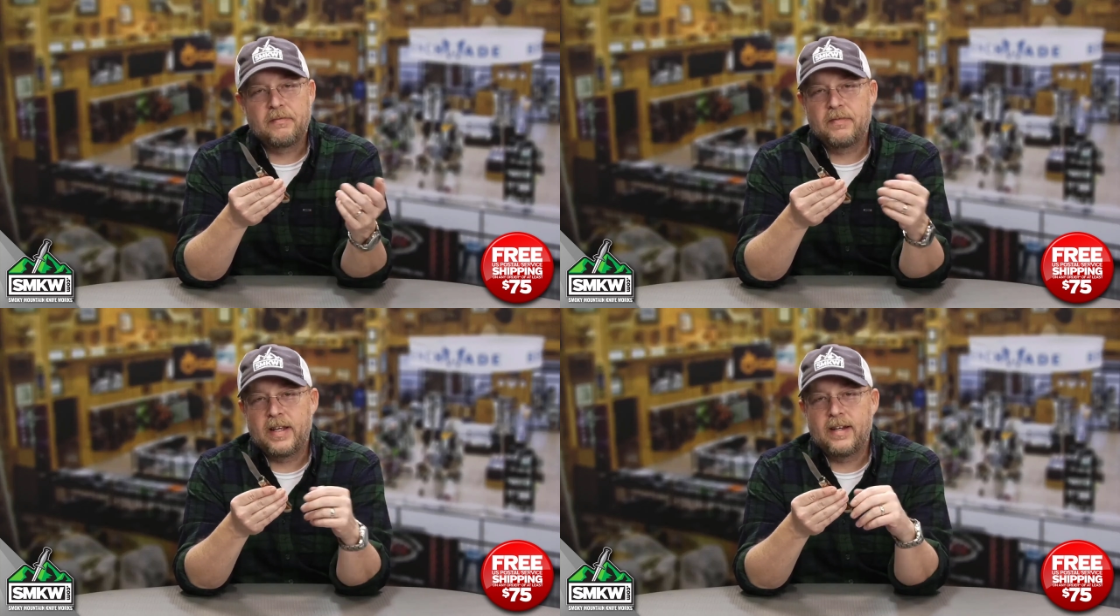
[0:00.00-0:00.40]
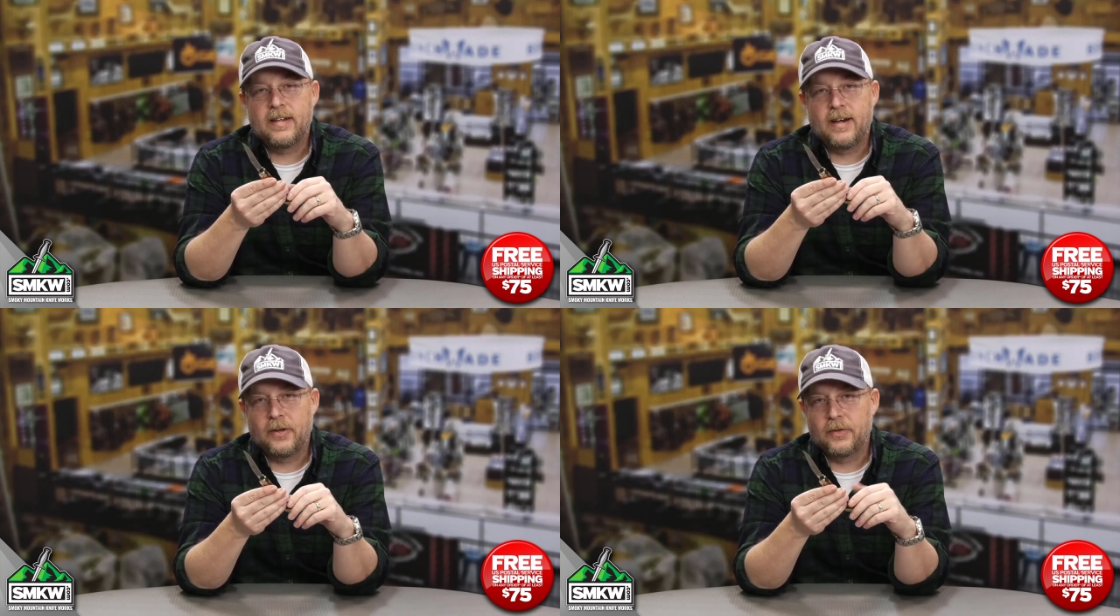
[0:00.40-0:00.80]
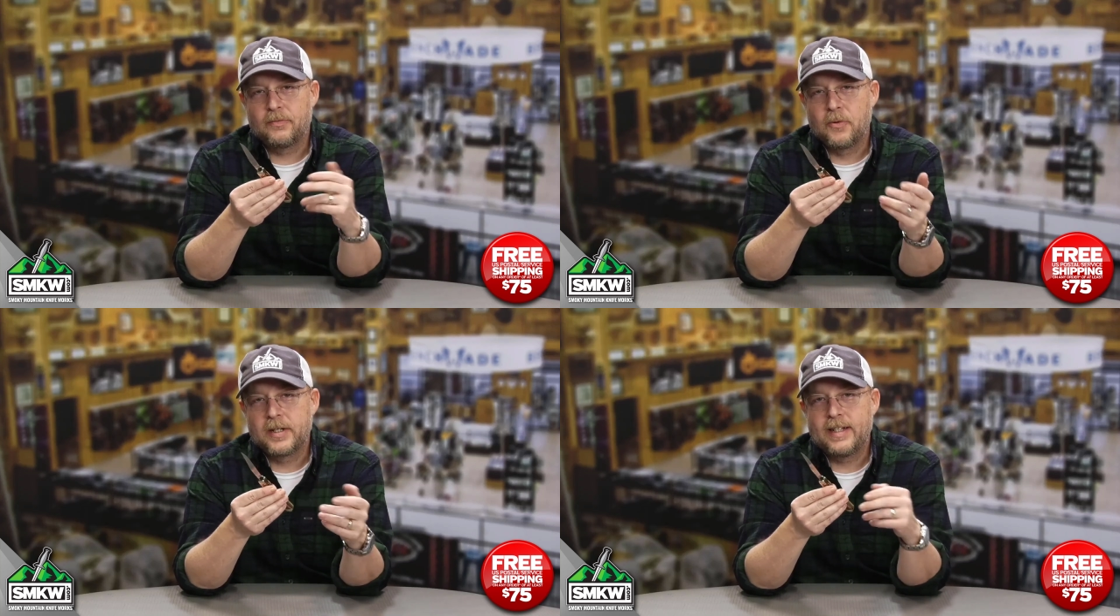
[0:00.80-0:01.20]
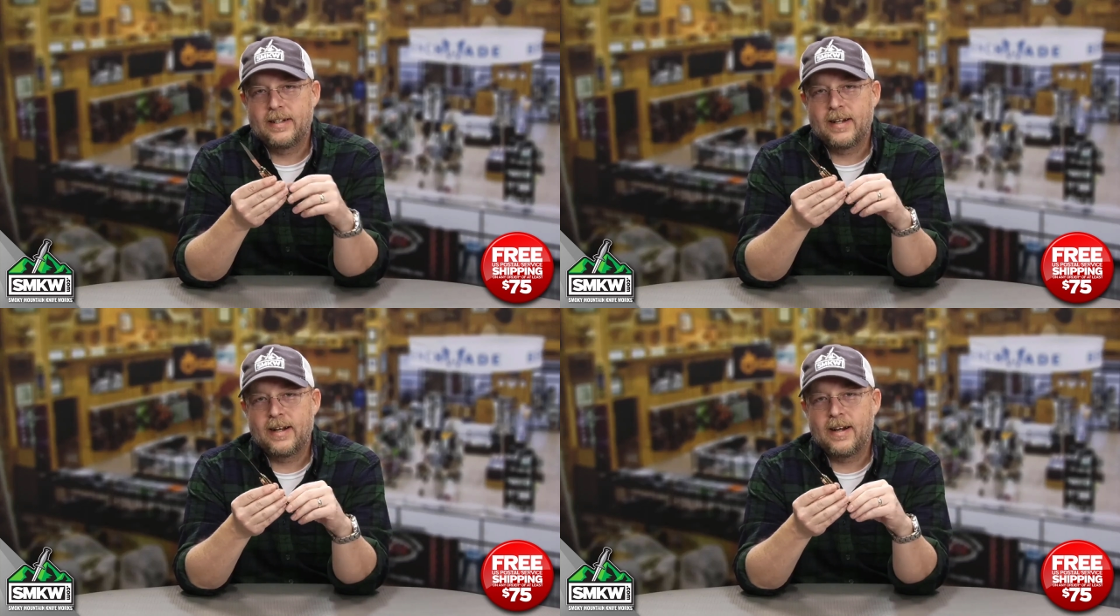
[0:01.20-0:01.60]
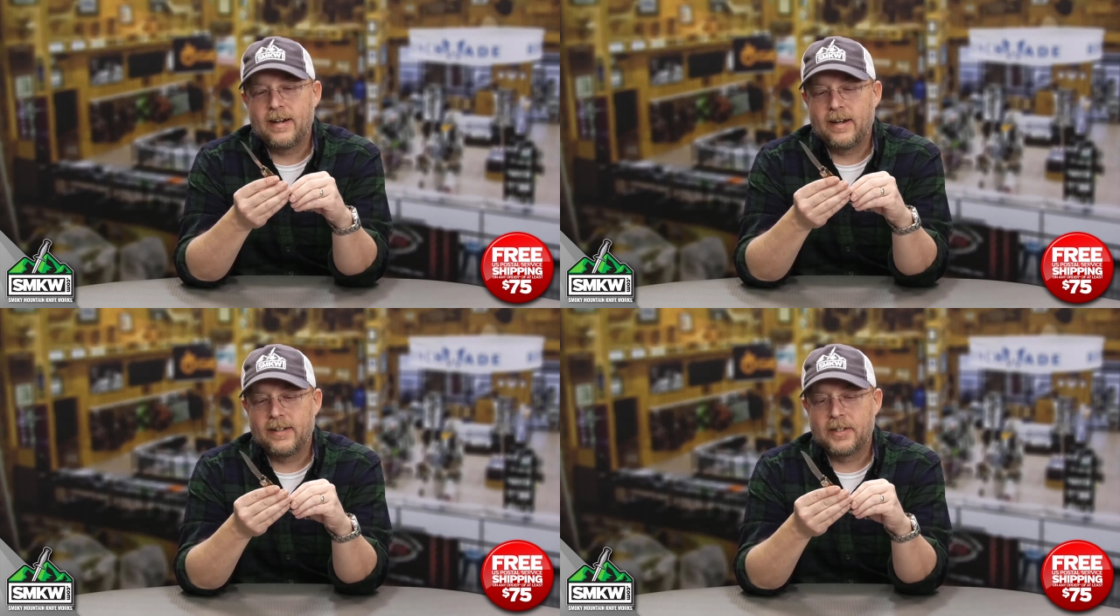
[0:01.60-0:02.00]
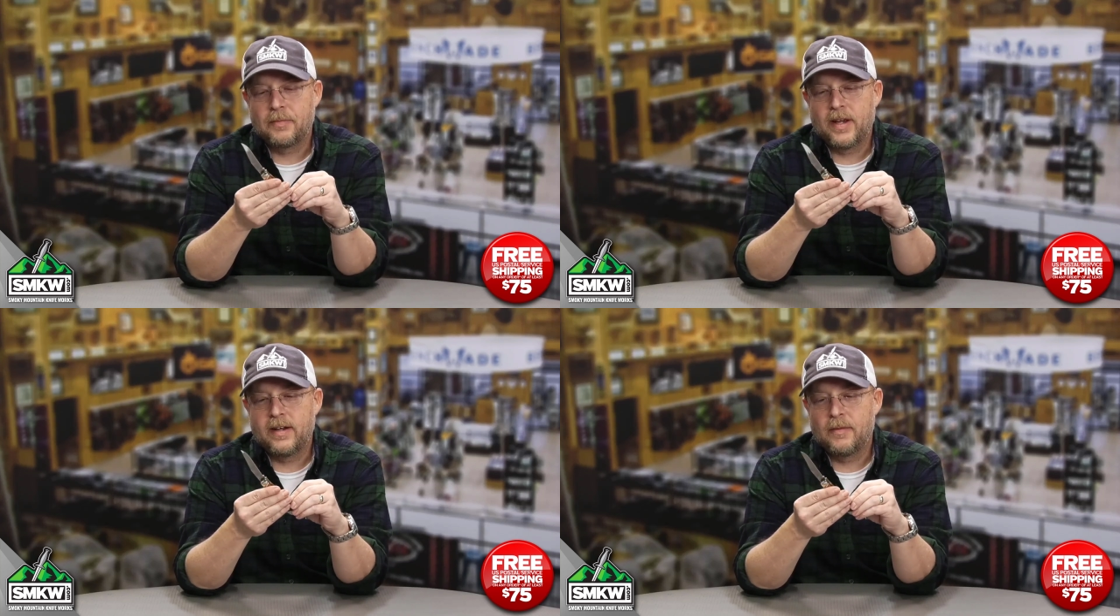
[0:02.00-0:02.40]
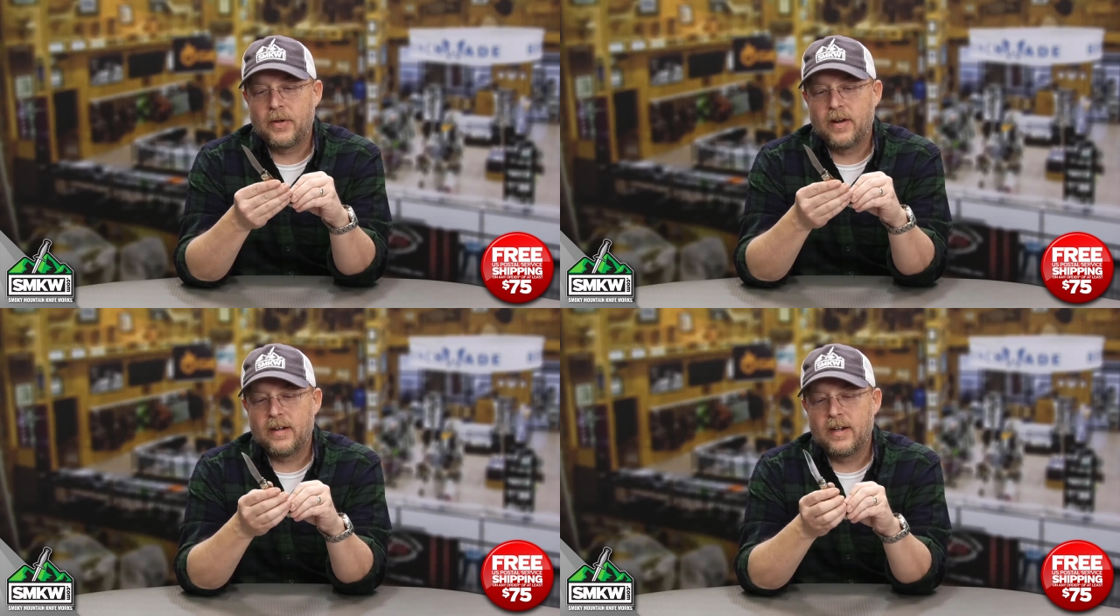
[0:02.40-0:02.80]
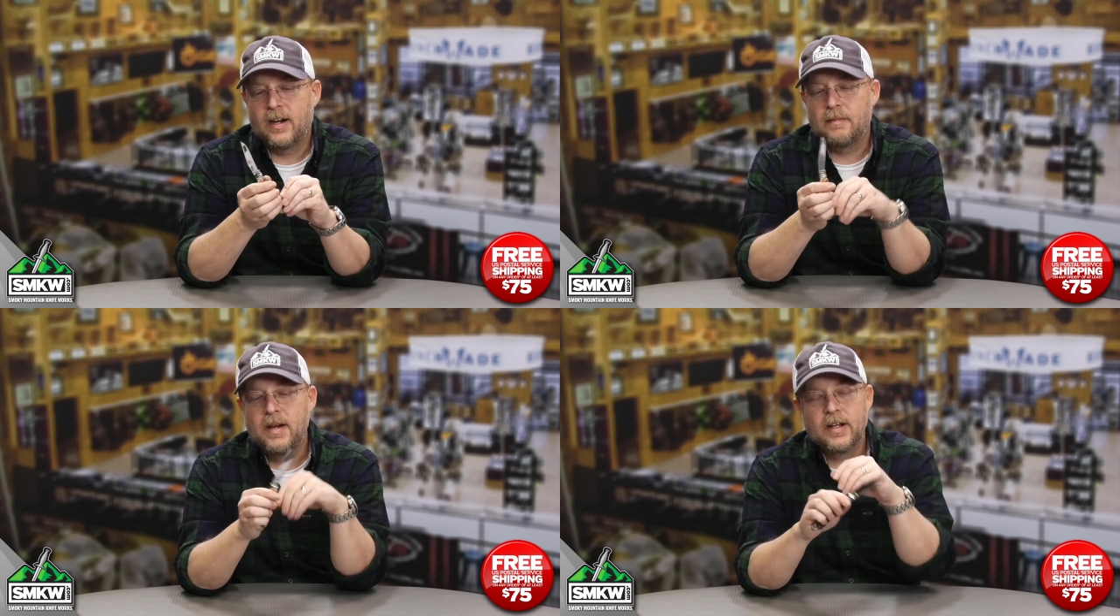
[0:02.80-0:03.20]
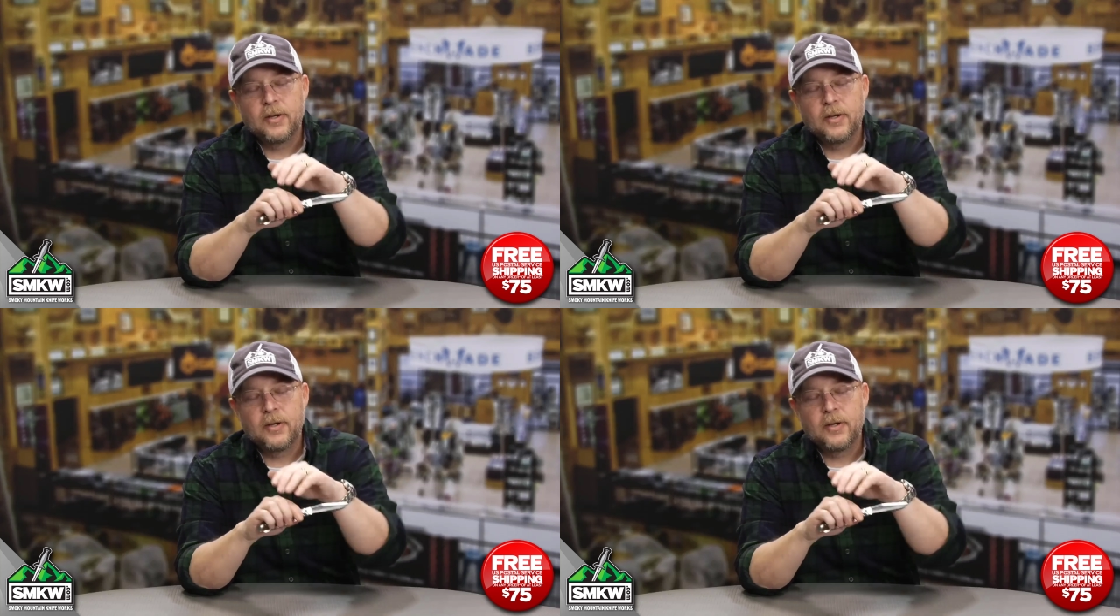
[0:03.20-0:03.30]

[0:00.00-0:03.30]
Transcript: fifteen dollars, fourteen ninety-nine at S M K W dot com.